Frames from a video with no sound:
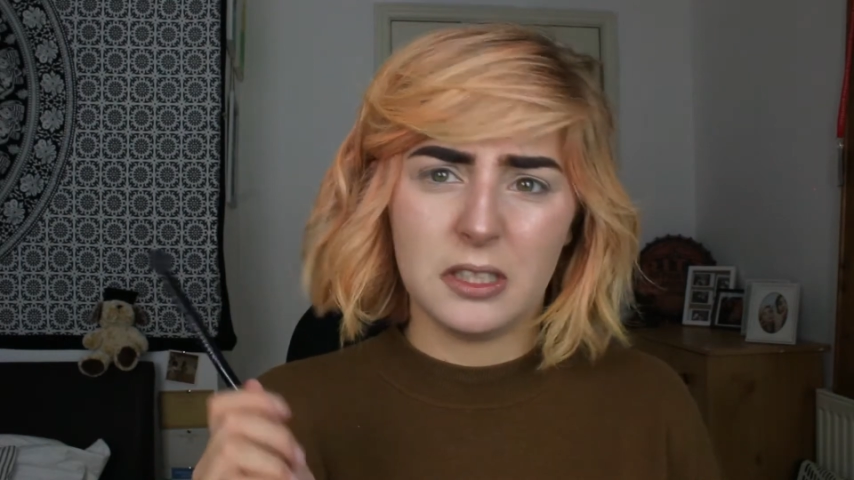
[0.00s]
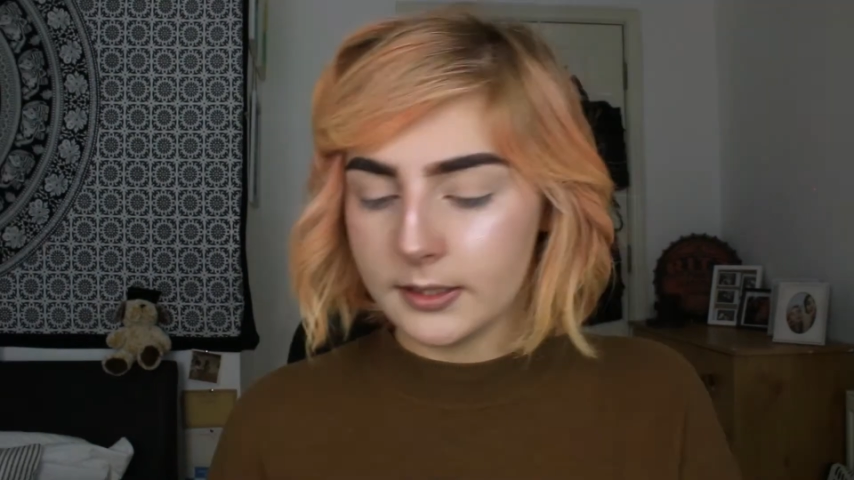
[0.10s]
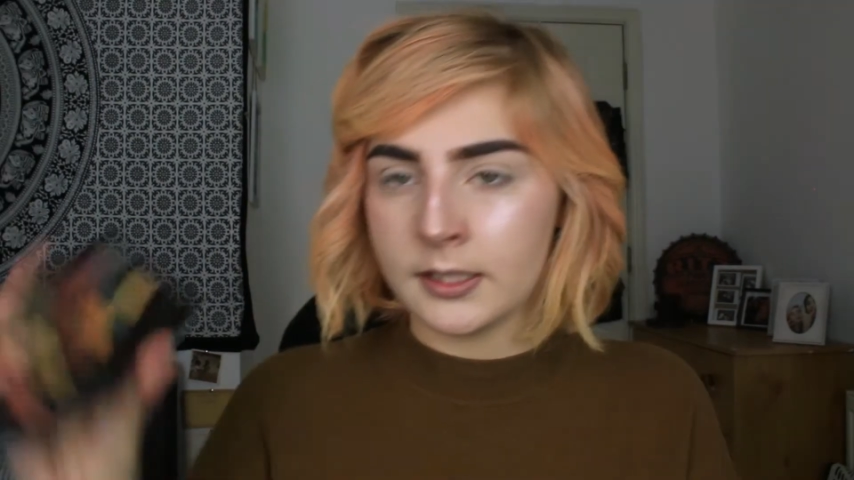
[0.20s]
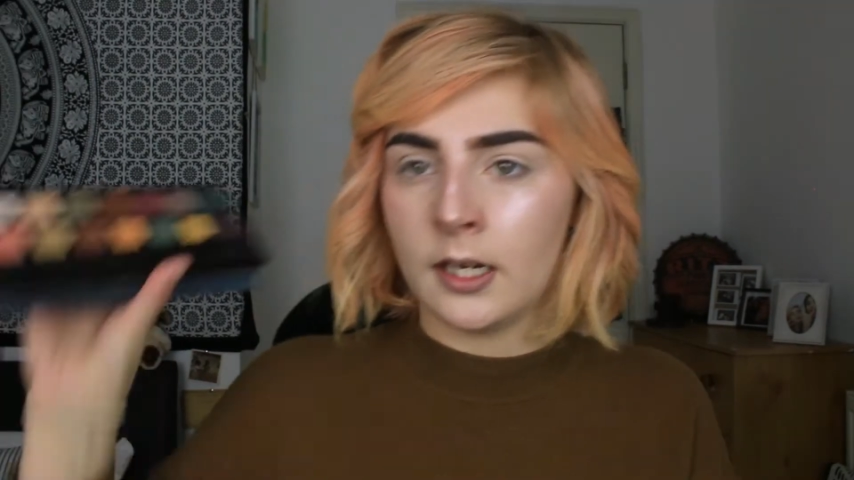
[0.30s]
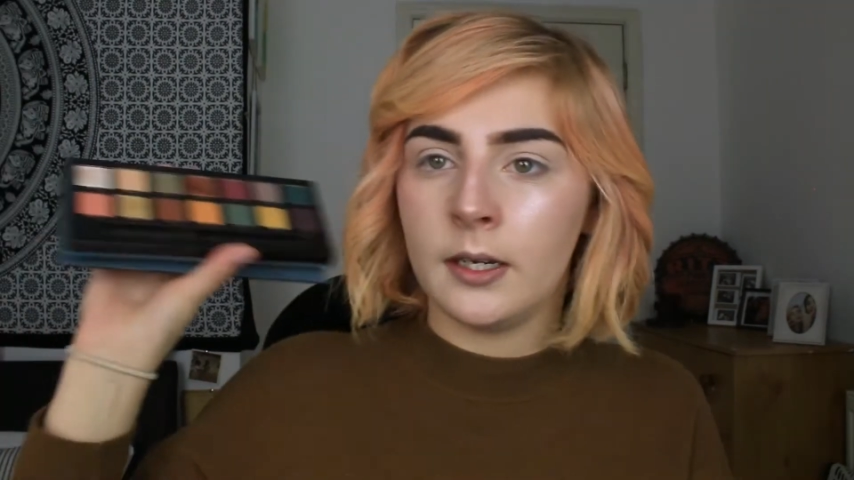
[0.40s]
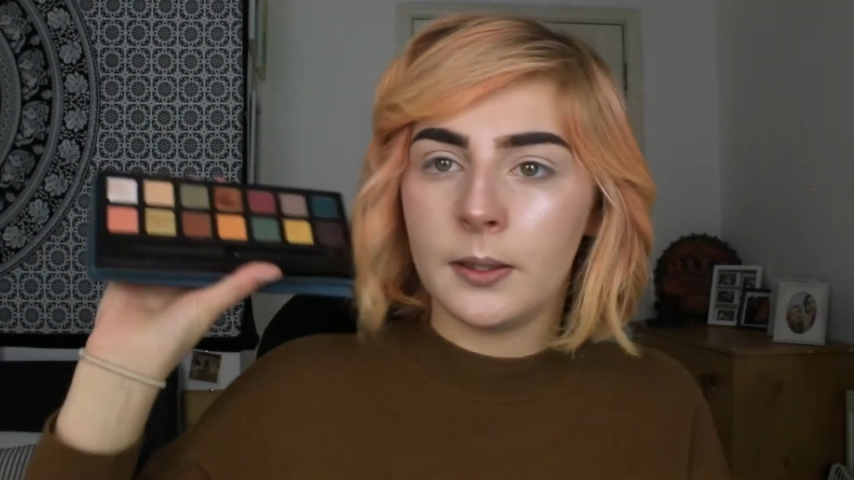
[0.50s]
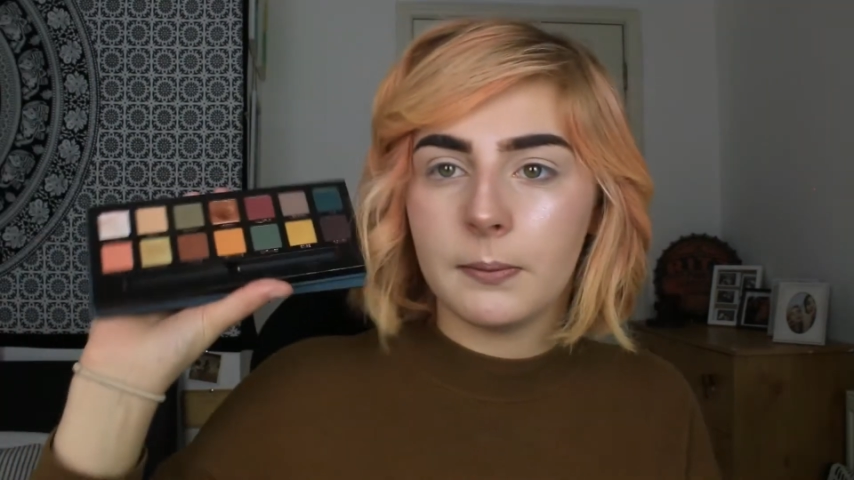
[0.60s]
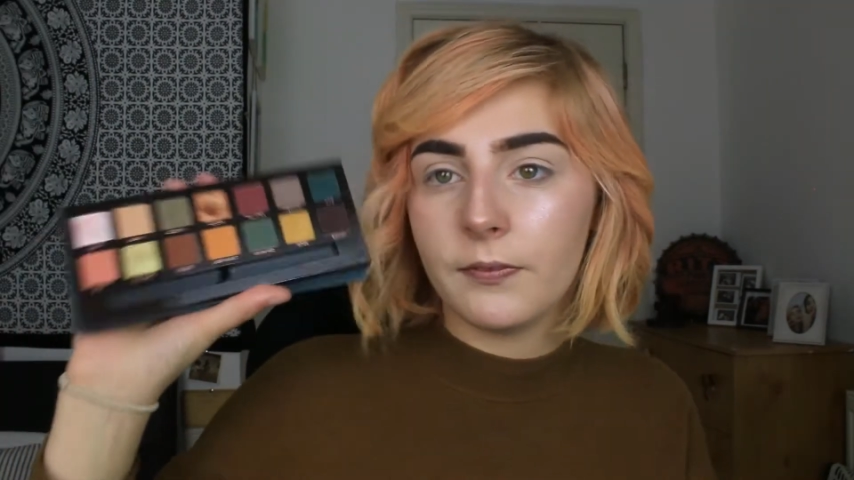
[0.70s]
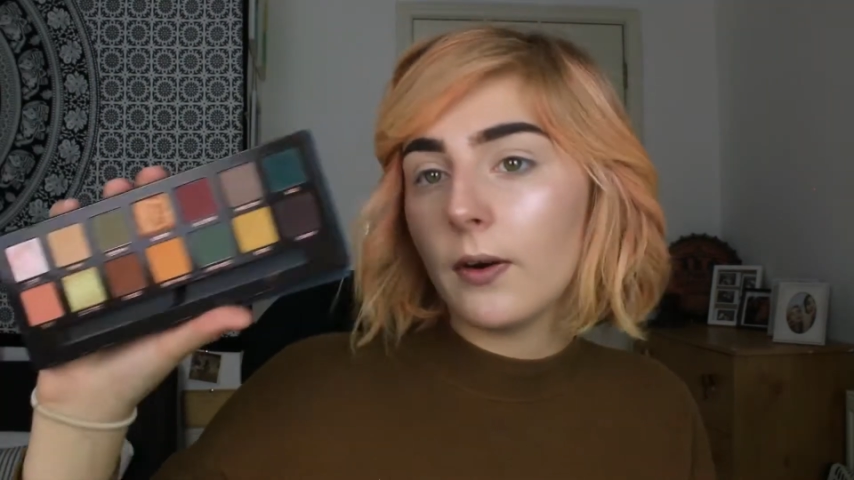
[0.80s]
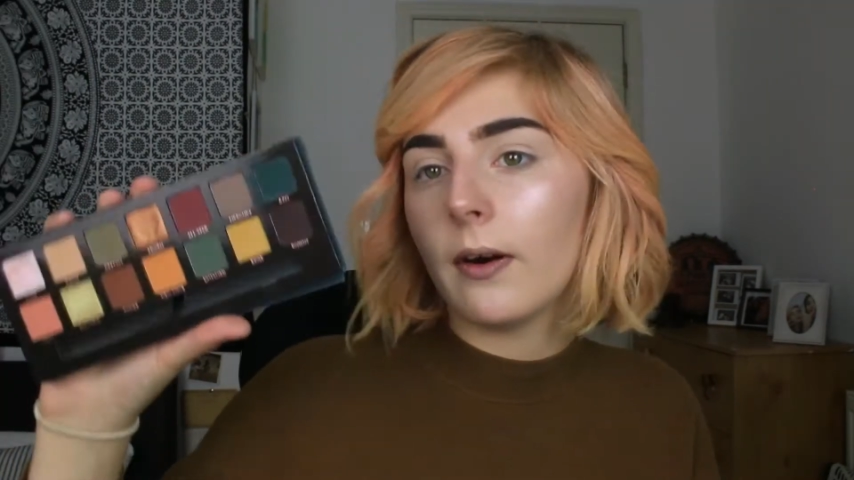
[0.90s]
So
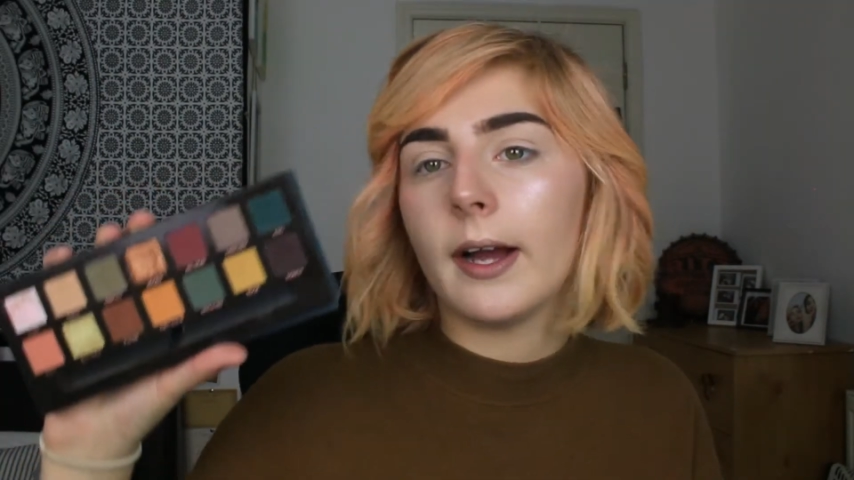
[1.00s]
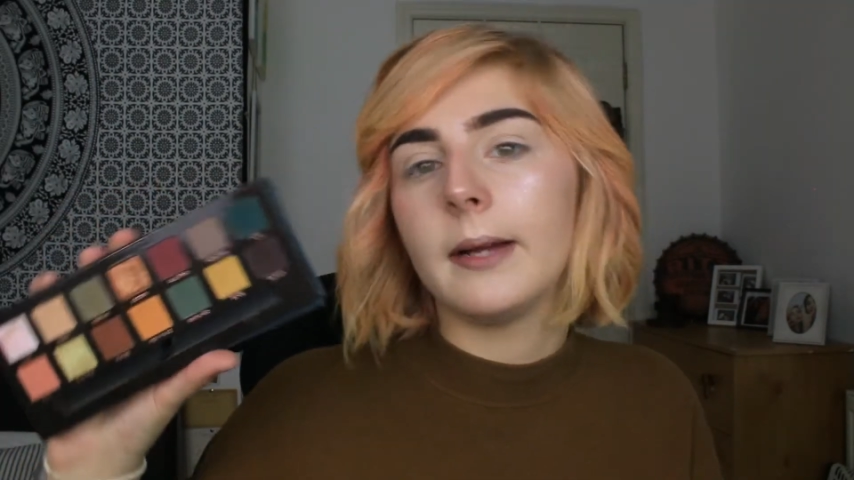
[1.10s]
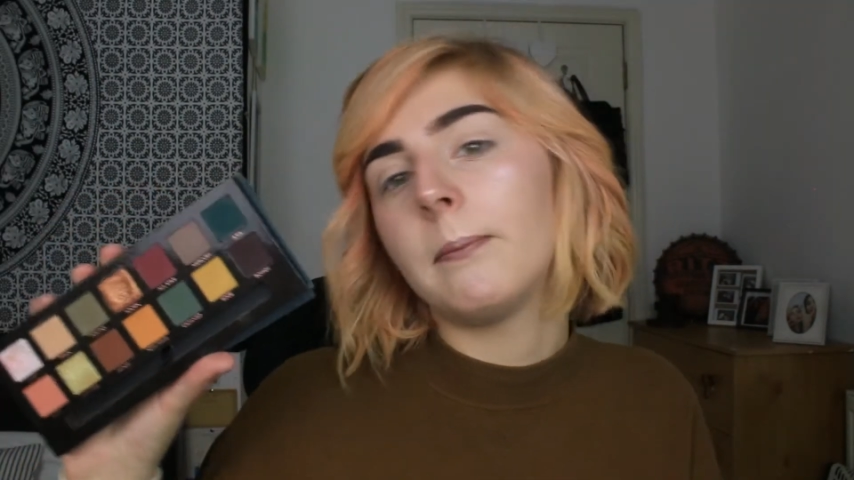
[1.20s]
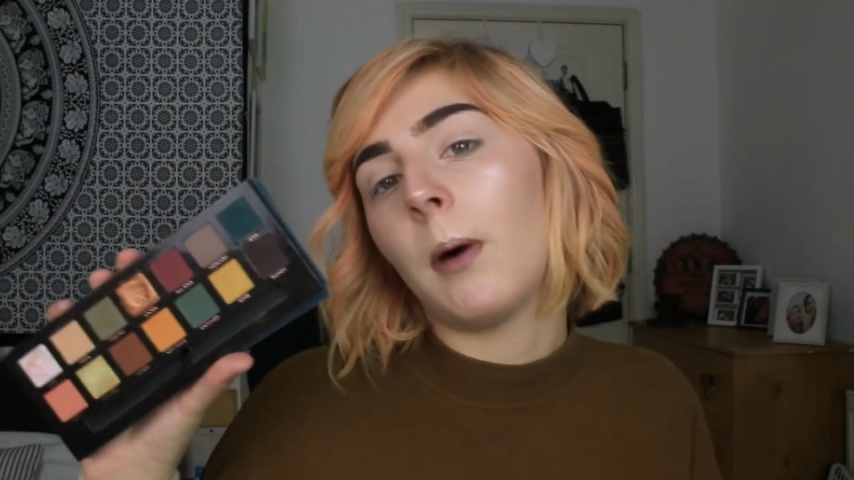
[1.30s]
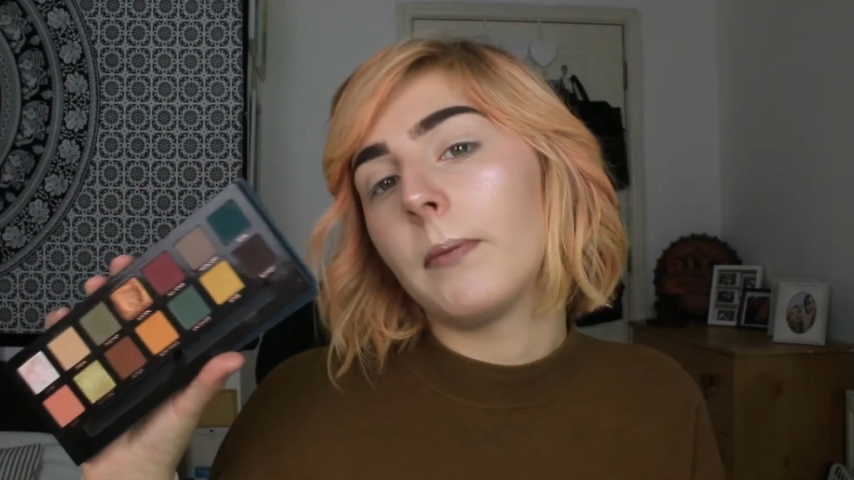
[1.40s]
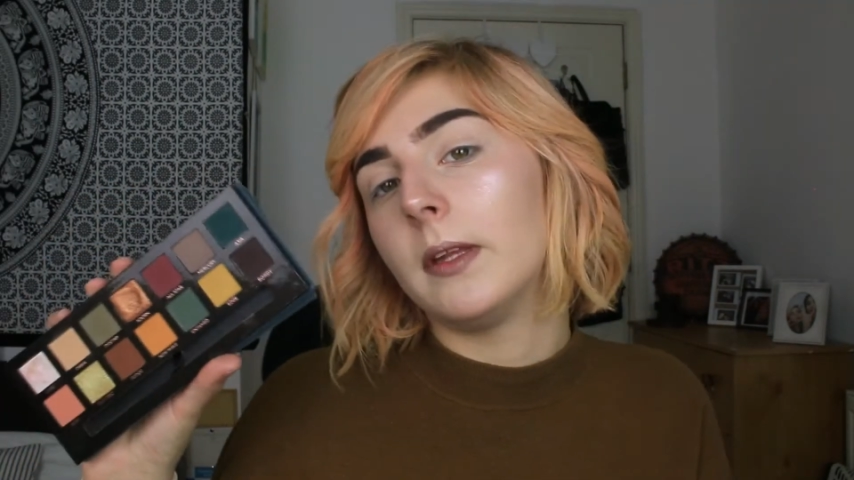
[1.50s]
before I pop